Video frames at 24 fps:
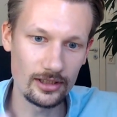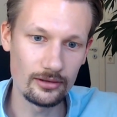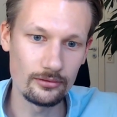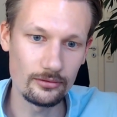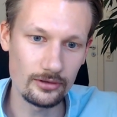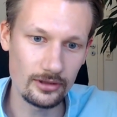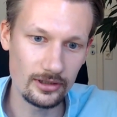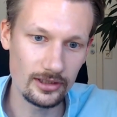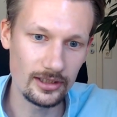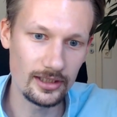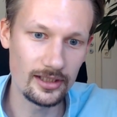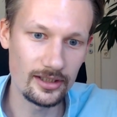
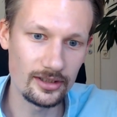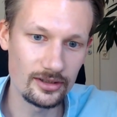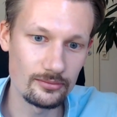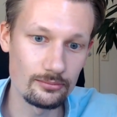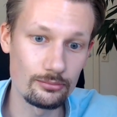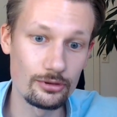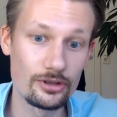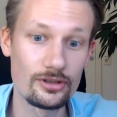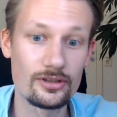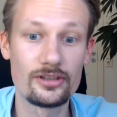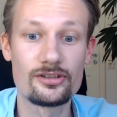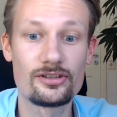outline
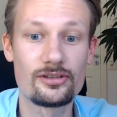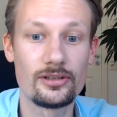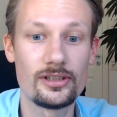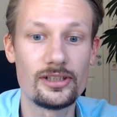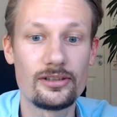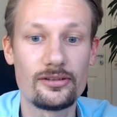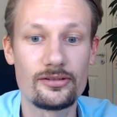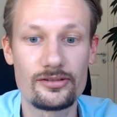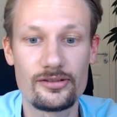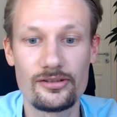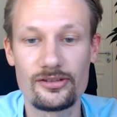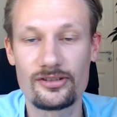potential
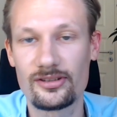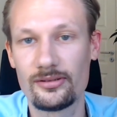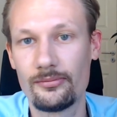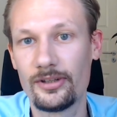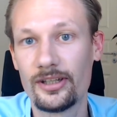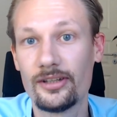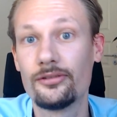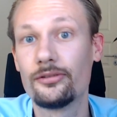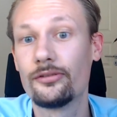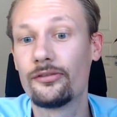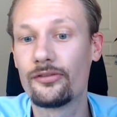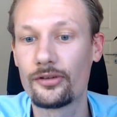ecosystem
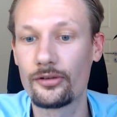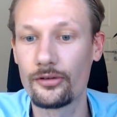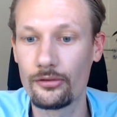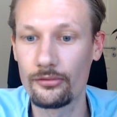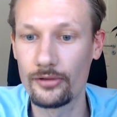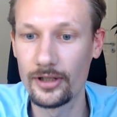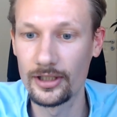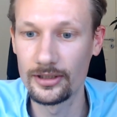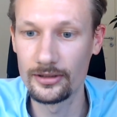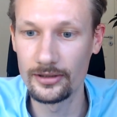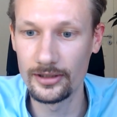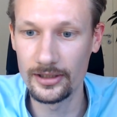then to
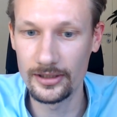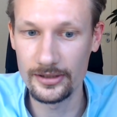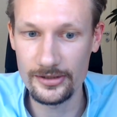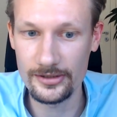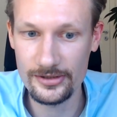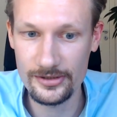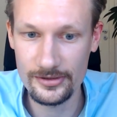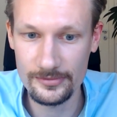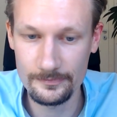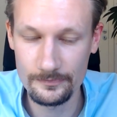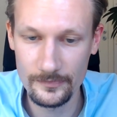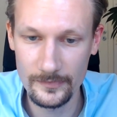further
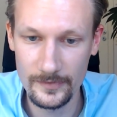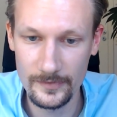analyze.